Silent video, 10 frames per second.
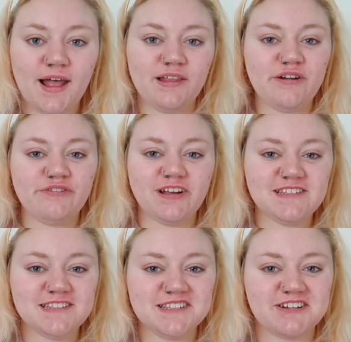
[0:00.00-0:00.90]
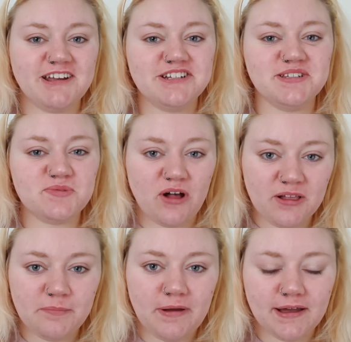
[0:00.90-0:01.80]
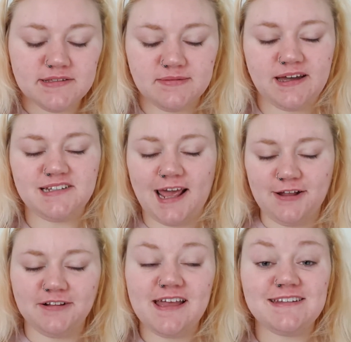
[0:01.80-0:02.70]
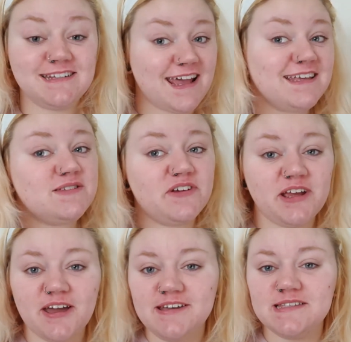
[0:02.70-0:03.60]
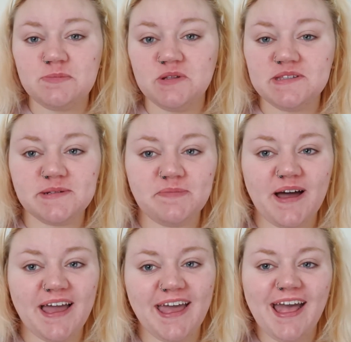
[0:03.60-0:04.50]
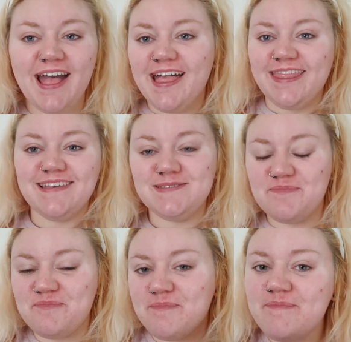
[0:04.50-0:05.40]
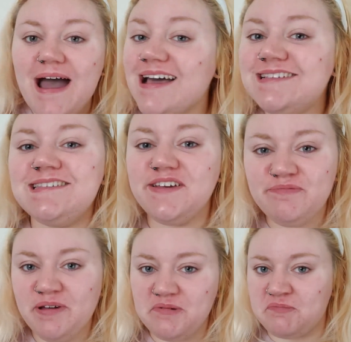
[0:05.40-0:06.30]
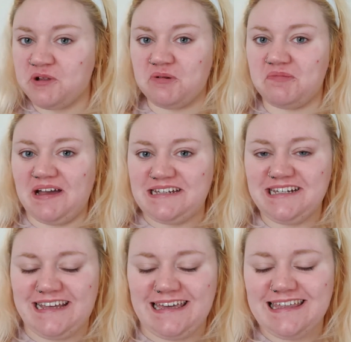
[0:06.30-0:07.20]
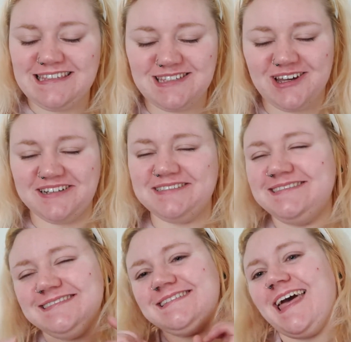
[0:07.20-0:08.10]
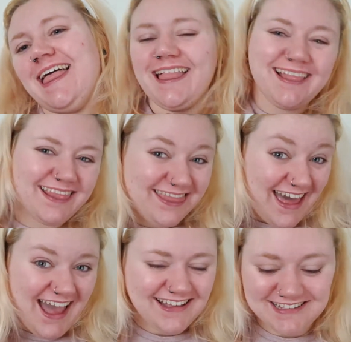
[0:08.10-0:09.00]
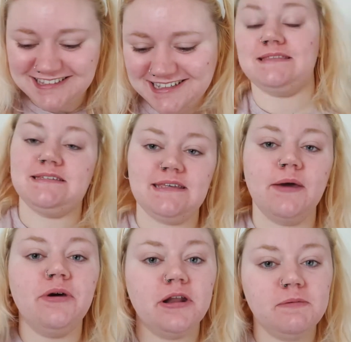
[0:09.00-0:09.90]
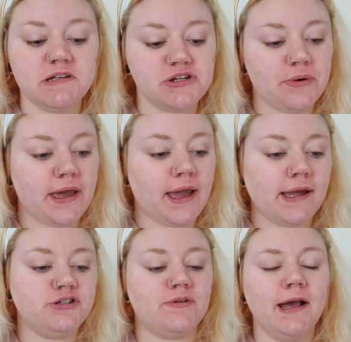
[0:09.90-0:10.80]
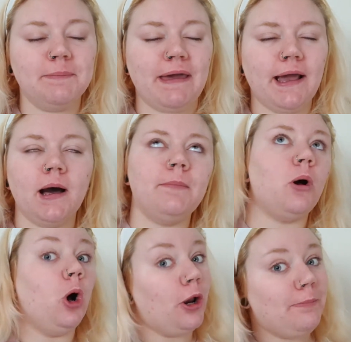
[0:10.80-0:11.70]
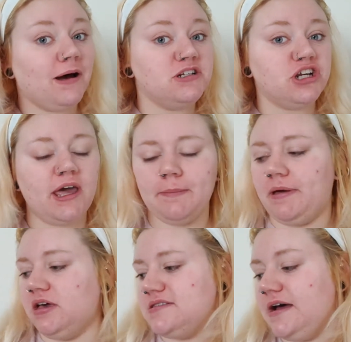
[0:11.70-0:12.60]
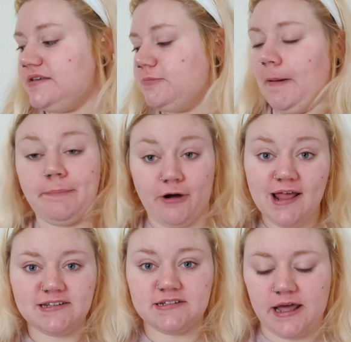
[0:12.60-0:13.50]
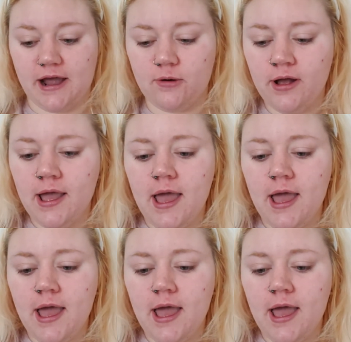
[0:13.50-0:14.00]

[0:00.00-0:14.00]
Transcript: Hello friends and strangers, welcome back to my channel. Today's video is sponsored by this massive pimple on my cheek, so thanks. Today we're going to be doing drag makeup on a budget because that is my brand now.